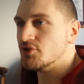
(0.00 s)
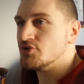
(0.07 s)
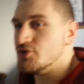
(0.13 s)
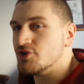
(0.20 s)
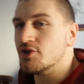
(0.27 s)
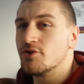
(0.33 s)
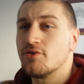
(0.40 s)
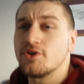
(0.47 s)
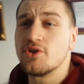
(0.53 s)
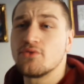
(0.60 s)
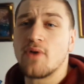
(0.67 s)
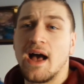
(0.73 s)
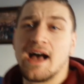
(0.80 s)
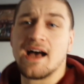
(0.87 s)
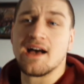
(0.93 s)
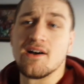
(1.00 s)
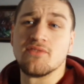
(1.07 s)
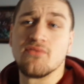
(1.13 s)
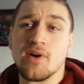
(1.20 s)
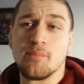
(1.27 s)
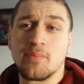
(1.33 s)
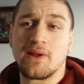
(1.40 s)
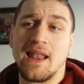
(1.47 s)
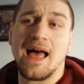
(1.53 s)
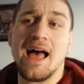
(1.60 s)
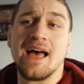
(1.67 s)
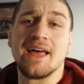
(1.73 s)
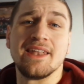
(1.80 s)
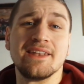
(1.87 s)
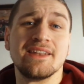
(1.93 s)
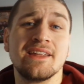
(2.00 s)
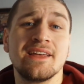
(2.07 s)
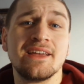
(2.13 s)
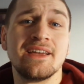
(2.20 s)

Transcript: do you have a plan